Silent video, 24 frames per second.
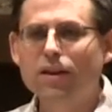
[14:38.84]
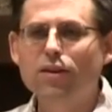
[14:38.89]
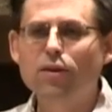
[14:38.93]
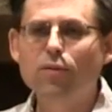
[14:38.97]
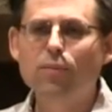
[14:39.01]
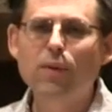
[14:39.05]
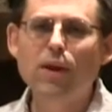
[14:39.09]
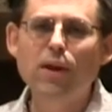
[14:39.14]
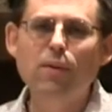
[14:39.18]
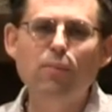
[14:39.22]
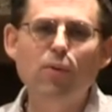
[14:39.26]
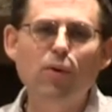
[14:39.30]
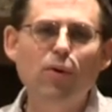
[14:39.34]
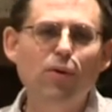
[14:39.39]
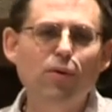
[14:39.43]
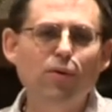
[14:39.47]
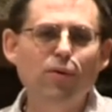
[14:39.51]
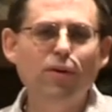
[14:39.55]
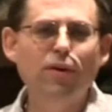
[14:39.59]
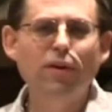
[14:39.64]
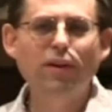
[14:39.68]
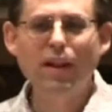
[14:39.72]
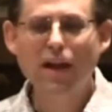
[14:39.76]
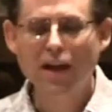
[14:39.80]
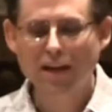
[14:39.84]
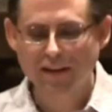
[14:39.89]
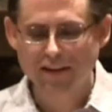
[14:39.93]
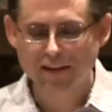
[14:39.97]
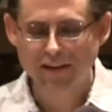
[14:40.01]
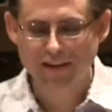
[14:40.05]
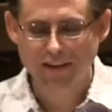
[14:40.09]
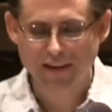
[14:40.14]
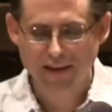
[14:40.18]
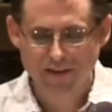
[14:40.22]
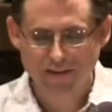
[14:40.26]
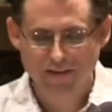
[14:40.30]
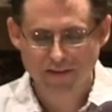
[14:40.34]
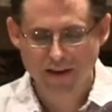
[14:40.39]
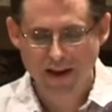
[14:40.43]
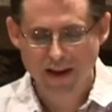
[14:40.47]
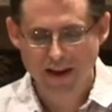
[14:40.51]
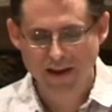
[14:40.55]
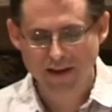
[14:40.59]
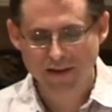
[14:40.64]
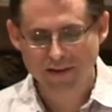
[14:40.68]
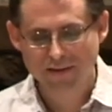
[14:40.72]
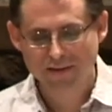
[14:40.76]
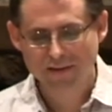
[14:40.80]
The people who collected these
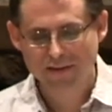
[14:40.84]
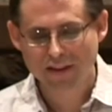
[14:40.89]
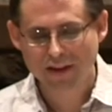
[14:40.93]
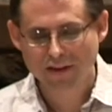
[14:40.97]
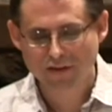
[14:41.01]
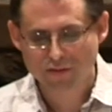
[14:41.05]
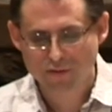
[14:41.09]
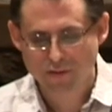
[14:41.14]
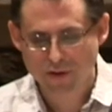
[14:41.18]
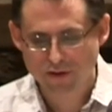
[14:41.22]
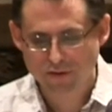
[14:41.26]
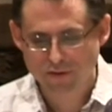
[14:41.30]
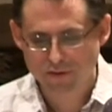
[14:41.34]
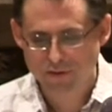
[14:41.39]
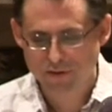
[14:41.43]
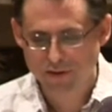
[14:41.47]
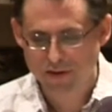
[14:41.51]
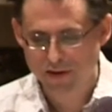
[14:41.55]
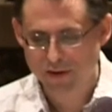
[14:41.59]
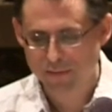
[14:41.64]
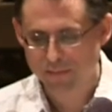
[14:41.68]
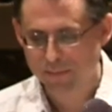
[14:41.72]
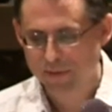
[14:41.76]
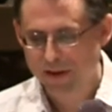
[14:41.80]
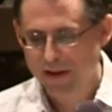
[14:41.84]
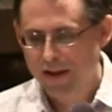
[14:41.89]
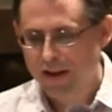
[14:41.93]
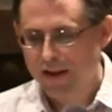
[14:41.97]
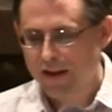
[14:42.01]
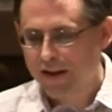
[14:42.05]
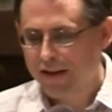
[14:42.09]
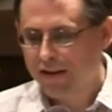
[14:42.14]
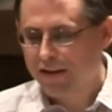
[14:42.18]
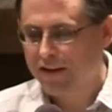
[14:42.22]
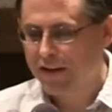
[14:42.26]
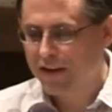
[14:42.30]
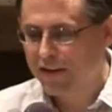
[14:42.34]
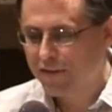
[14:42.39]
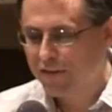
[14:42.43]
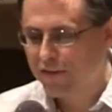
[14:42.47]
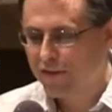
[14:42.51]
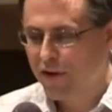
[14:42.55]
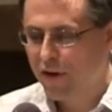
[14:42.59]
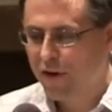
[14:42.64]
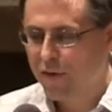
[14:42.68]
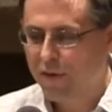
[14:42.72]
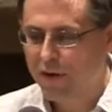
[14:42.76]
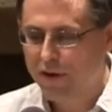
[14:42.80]
sayings, that treasured them, did
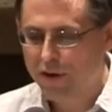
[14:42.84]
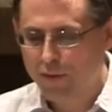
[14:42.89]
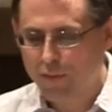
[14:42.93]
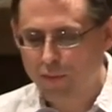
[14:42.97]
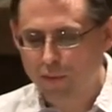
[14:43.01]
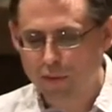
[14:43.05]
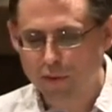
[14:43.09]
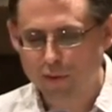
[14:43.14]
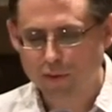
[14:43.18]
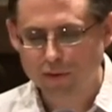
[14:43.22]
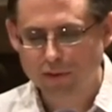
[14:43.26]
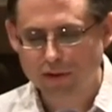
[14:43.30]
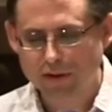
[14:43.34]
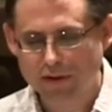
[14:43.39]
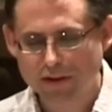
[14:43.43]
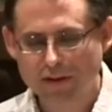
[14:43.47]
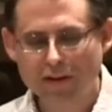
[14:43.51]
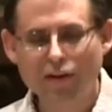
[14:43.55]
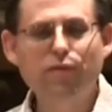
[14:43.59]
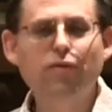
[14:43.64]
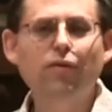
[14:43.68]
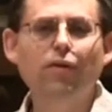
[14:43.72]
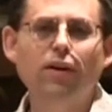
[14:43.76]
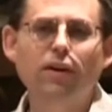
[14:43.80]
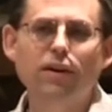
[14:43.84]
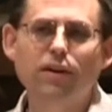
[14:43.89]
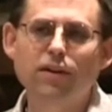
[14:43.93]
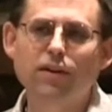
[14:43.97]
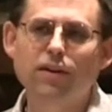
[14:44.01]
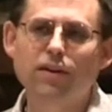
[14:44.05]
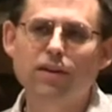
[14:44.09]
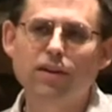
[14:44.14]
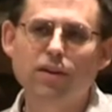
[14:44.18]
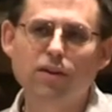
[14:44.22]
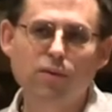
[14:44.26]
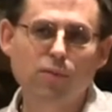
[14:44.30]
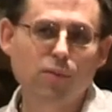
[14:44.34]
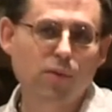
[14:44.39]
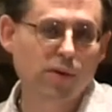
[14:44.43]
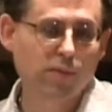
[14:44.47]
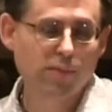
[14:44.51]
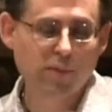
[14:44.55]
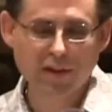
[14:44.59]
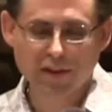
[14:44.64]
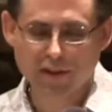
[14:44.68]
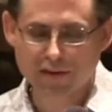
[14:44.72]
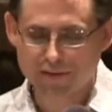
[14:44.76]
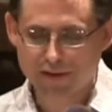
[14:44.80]
so in a world different than the
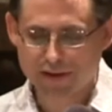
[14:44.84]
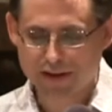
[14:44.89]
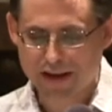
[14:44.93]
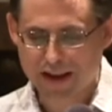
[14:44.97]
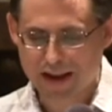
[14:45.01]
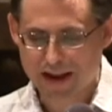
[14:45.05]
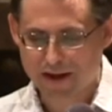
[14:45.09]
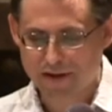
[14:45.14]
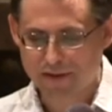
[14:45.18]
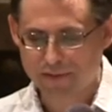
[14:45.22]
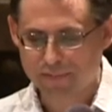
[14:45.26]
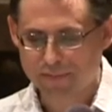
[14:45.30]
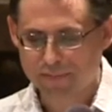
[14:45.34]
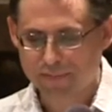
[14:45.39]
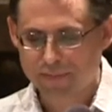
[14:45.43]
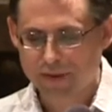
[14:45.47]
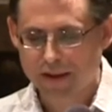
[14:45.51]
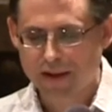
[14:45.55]
one we live in now.